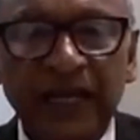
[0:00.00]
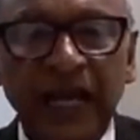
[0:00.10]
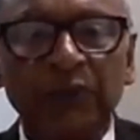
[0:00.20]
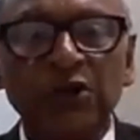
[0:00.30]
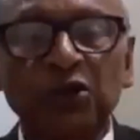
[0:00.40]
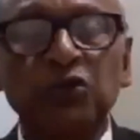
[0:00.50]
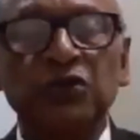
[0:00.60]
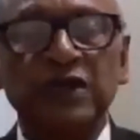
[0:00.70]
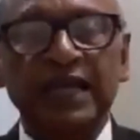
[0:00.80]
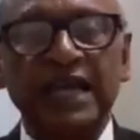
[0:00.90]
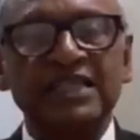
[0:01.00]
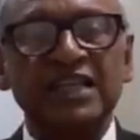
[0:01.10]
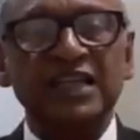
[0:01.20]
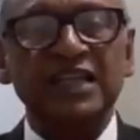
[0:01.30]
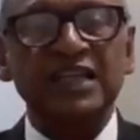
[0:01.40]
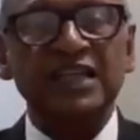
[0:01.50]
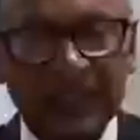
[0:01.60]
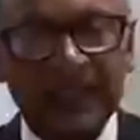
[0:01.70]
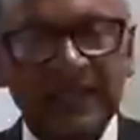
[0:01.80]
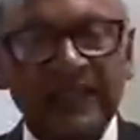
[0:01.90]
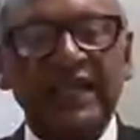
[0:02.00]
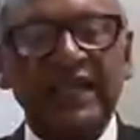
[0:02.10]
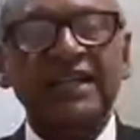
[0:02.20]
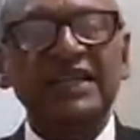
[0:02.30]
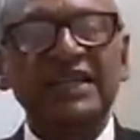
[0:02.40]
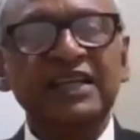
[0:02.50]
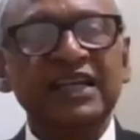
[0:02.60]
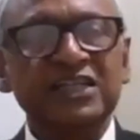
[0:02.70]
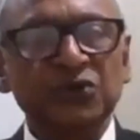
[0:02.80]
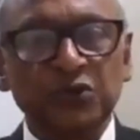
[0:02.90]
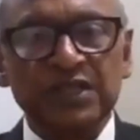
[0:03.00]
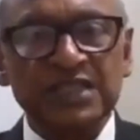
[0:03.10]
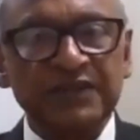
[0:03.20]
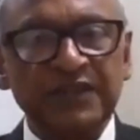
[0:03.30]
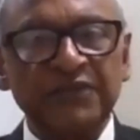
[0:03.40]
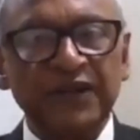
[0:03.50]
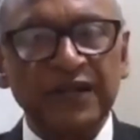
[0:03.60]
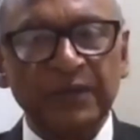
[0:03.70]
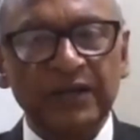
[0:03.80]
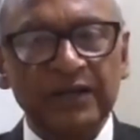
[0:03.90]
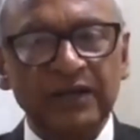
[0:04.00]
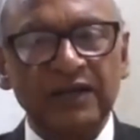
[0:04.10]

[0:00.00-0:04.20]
I want to enhance the learning. L&D, as you know, is a very fundamental